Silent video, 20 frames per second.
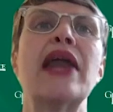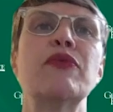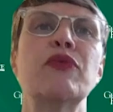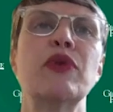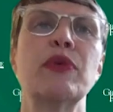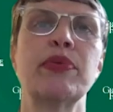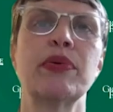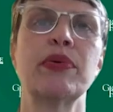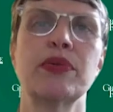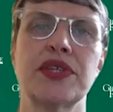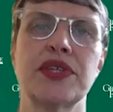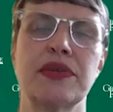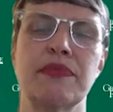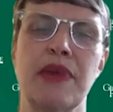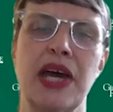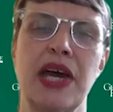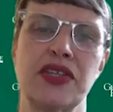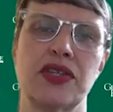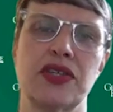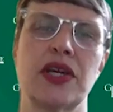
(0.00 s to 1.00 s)
and
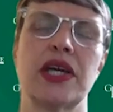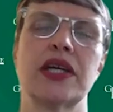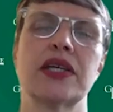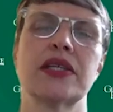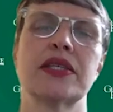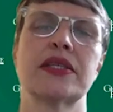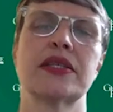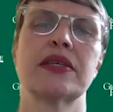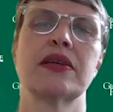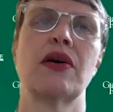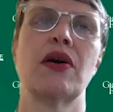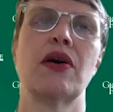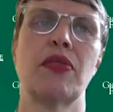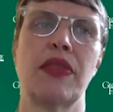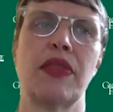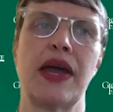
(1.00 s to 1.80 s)
reported metrics